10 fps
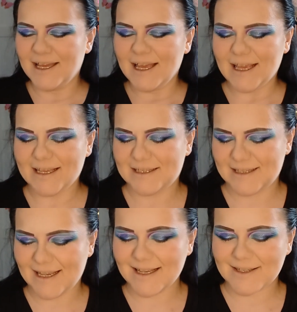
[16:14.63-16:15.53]
it
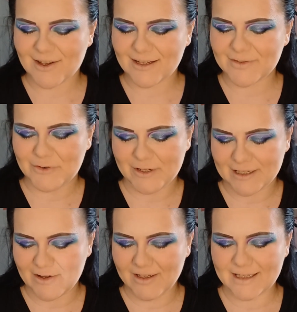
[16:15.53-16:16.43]
stays on as for as
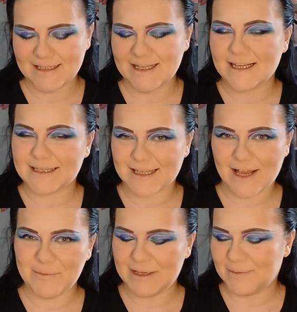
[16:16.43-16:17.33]
long as it takes to
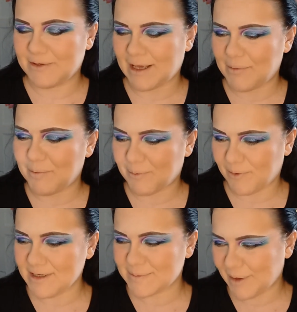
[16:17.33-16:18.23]
get my
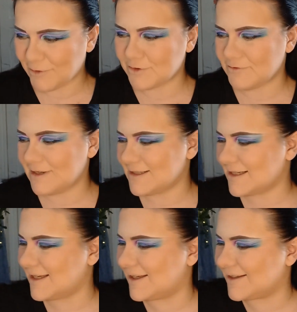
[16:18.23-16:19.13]
pressed powder
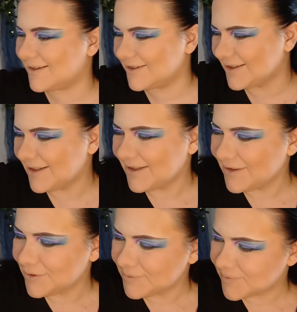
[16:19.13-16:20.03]
ready.
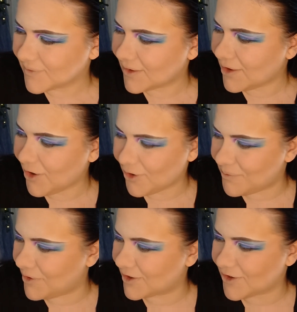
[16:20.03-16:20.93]
Oh
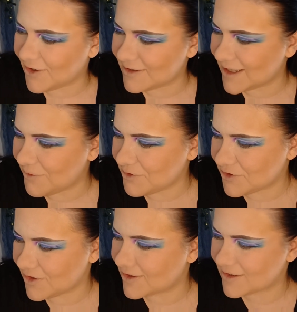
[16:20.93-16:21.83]
my god, that was
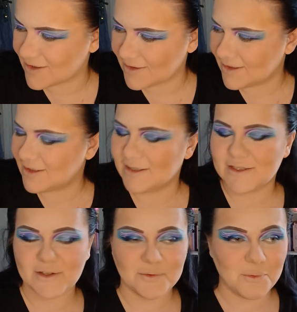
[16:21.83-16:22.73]
just
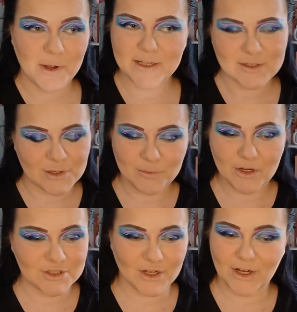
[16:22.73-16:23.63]
way too
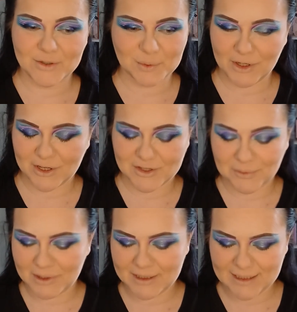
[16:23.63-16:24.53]
much hard work to
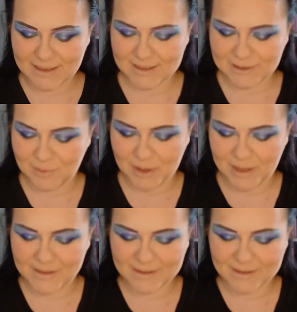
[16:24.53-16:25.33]
what it needed to be.